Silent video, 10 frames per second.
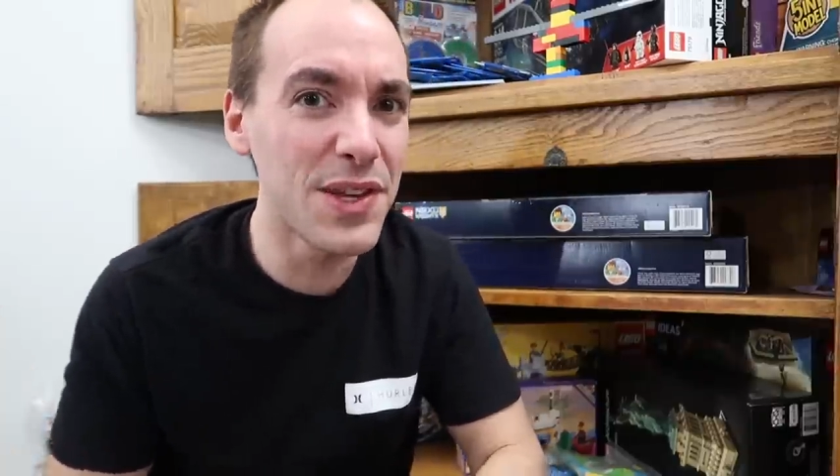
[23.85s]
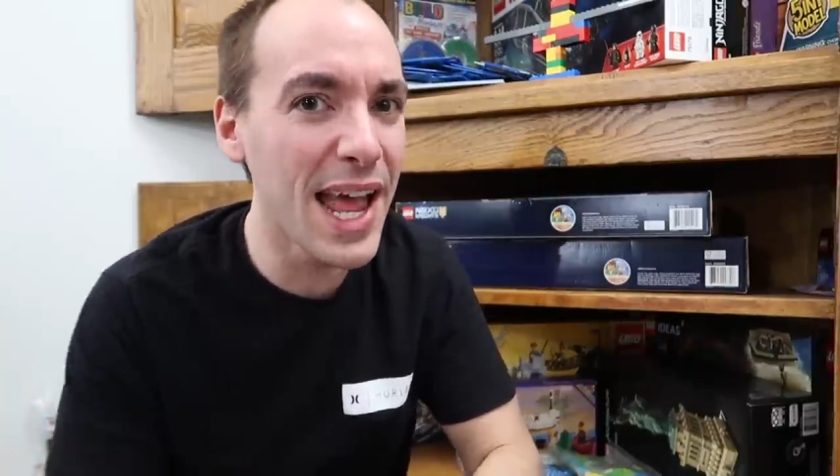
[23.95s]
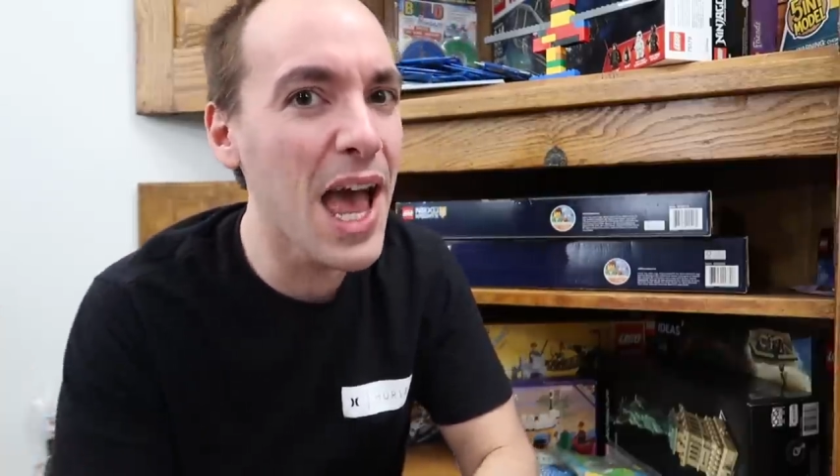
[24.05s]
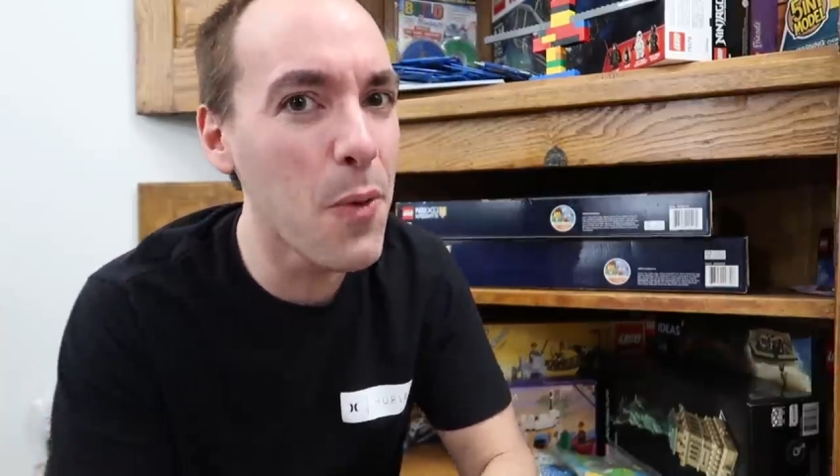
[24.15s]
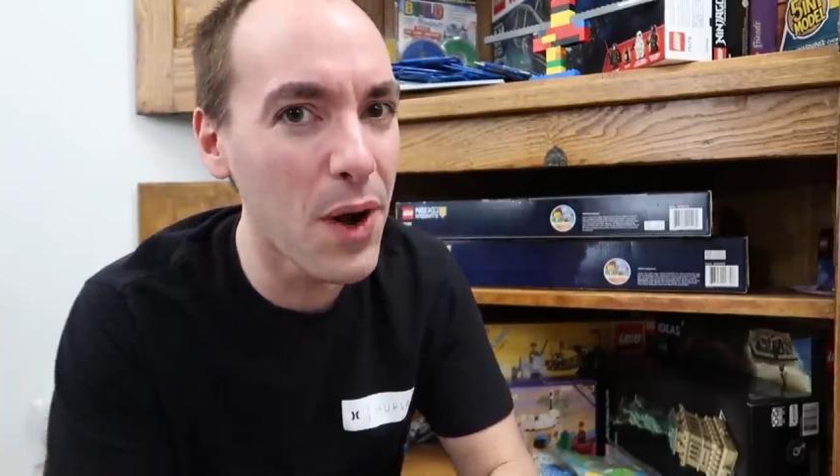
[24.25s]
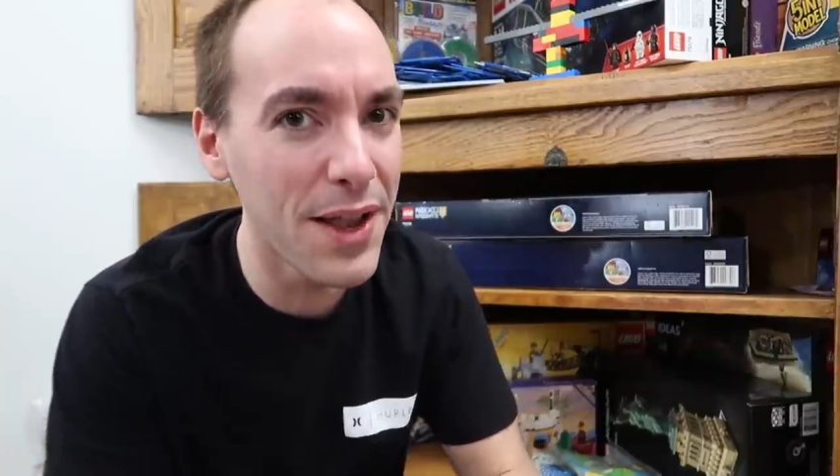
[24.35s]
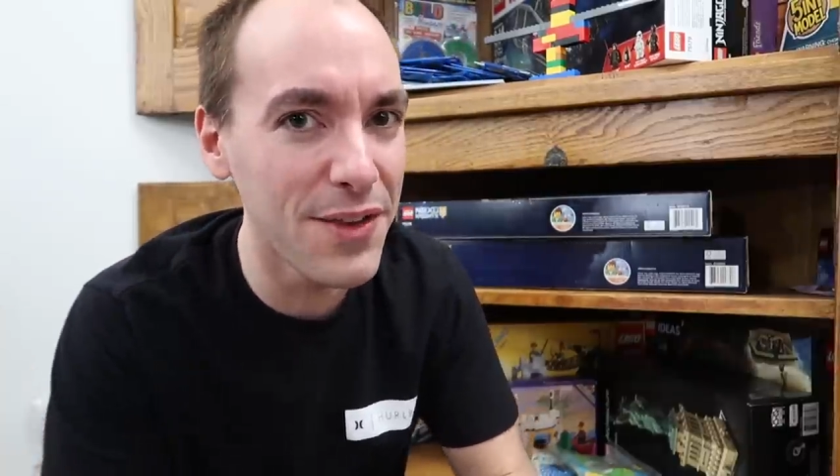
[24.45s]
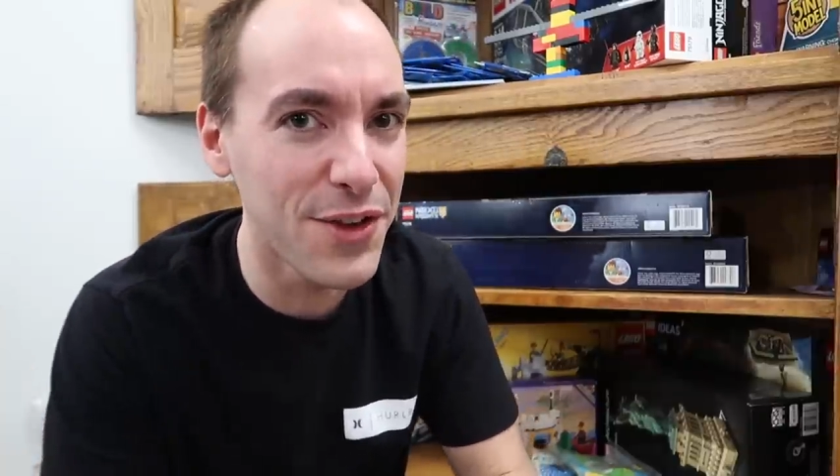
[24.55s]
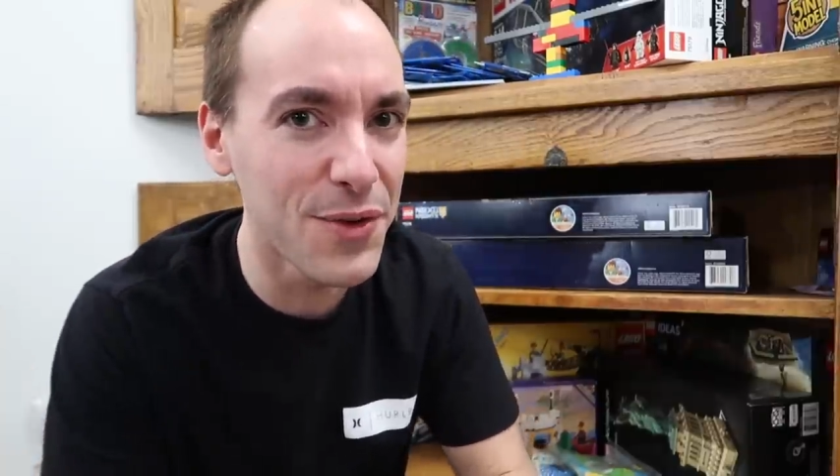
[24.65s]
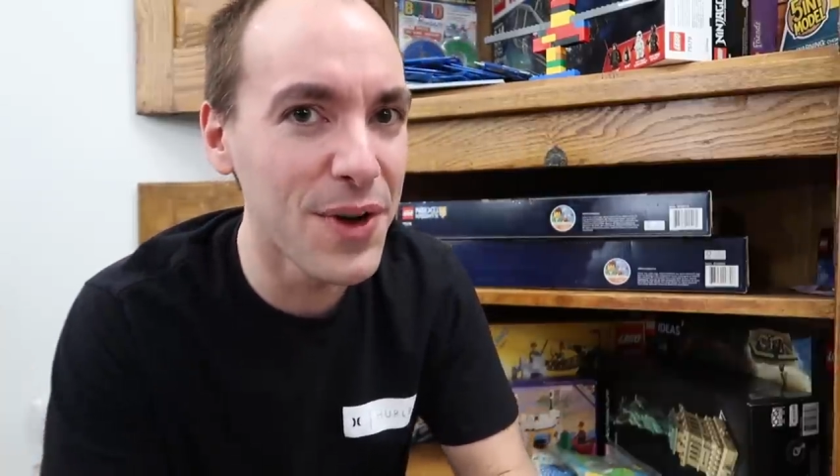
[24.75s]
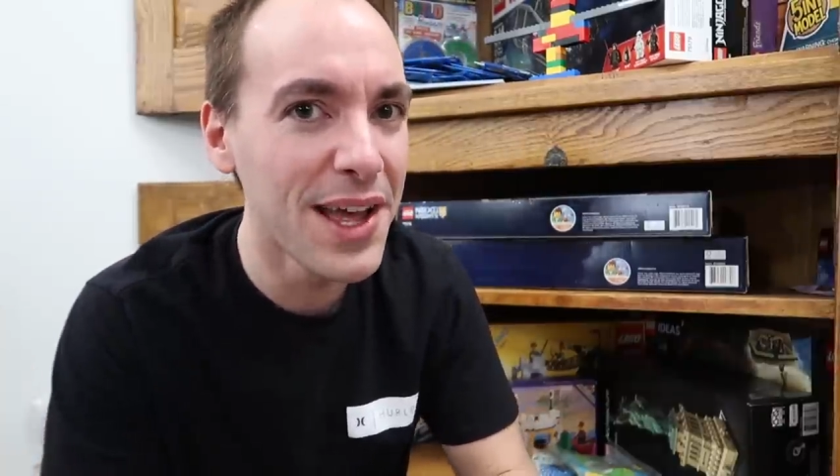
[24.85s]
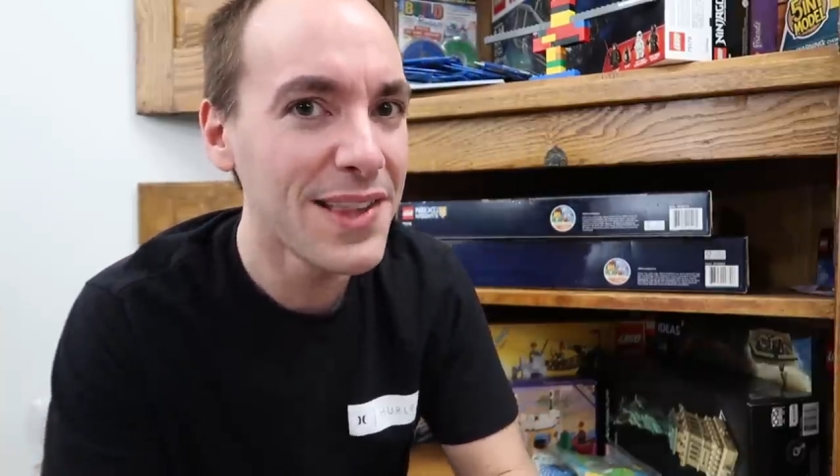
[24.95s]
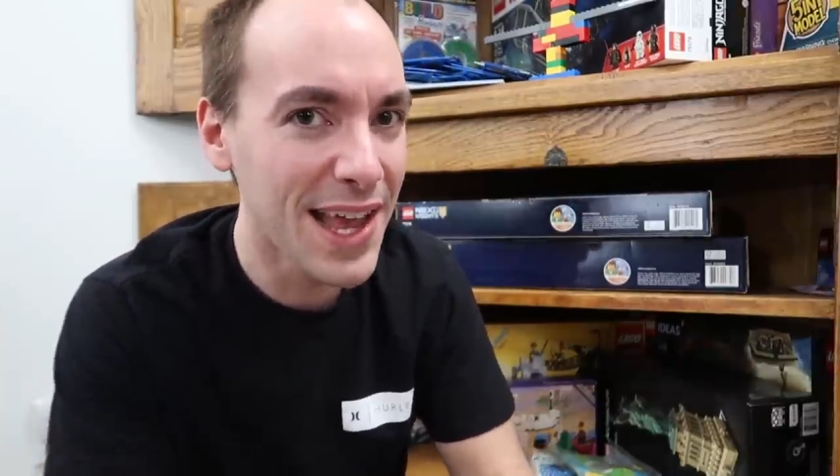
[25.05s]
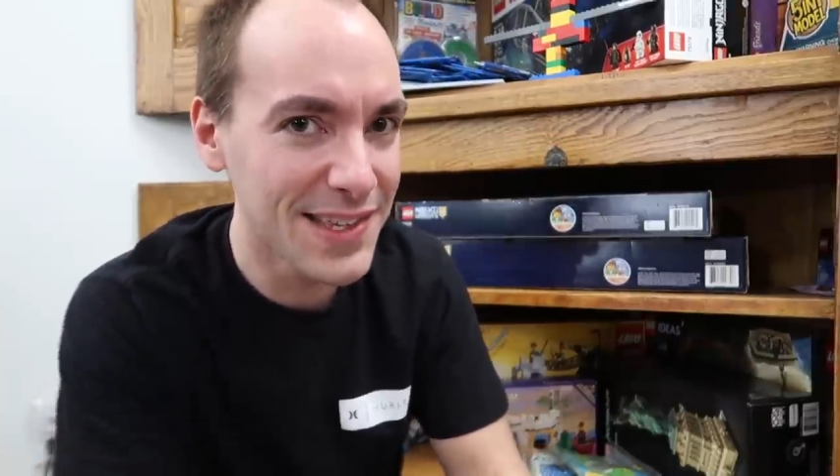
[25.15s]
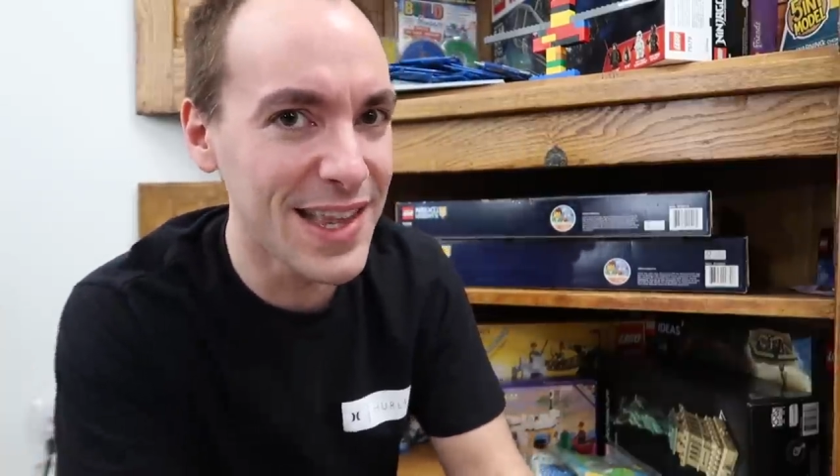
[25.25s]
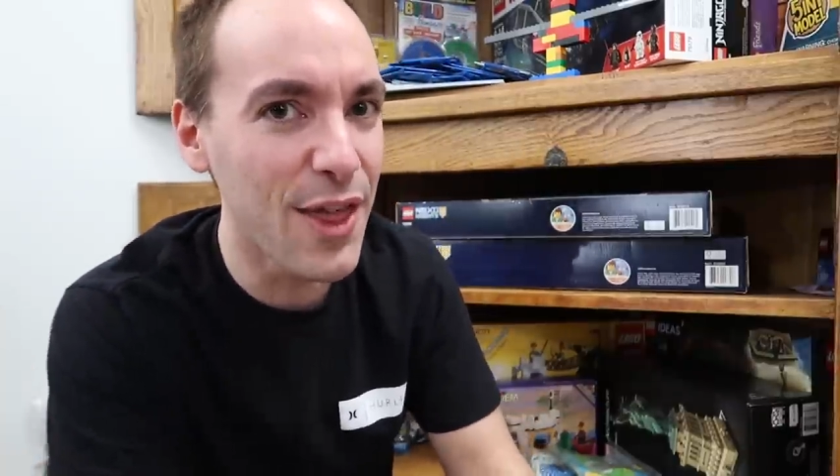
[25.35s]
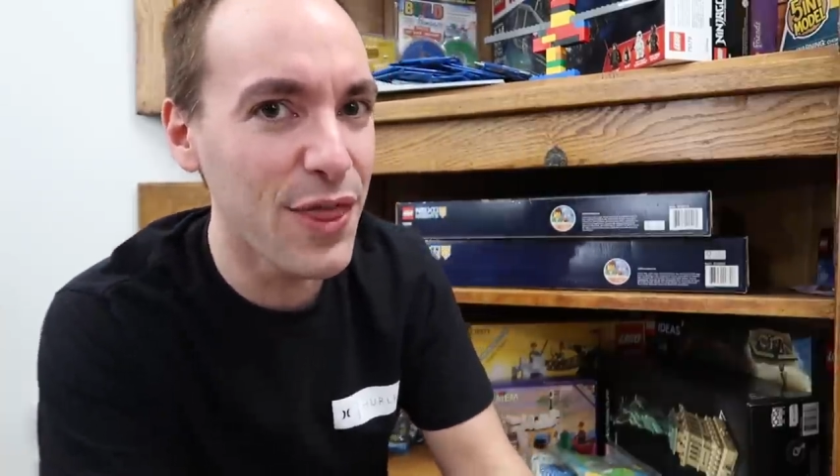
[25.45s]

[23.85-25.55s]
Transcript: So today I wanted to test